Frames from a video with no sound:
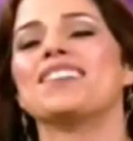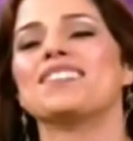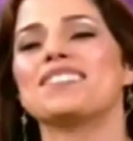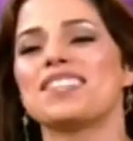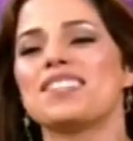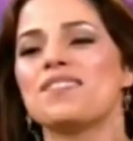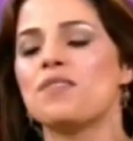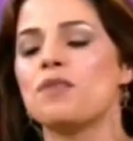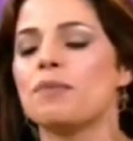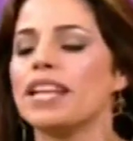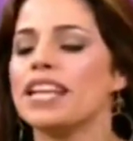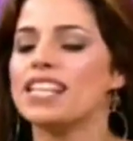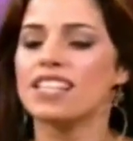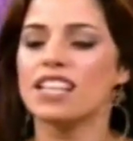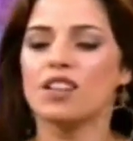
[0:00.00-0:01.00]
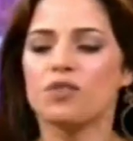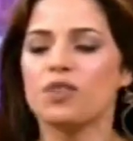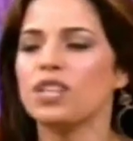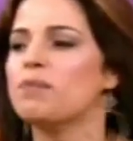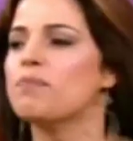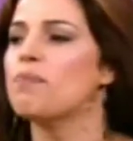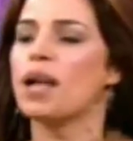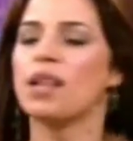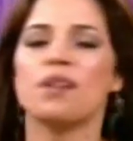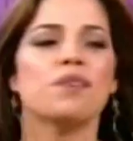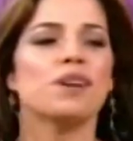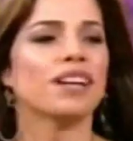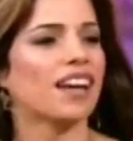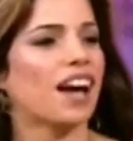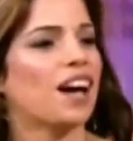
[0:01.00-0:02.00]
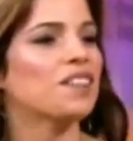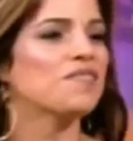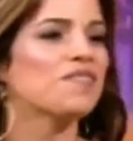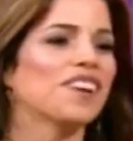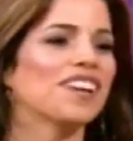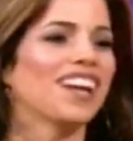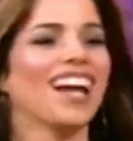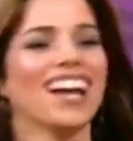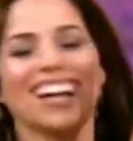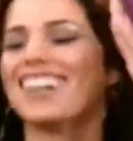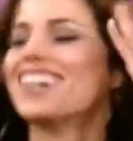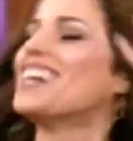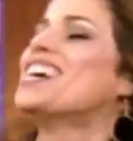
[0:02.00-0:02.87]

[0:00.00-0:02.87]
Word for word: Yeah, he was in the room, and he's, like, really mellow, like California.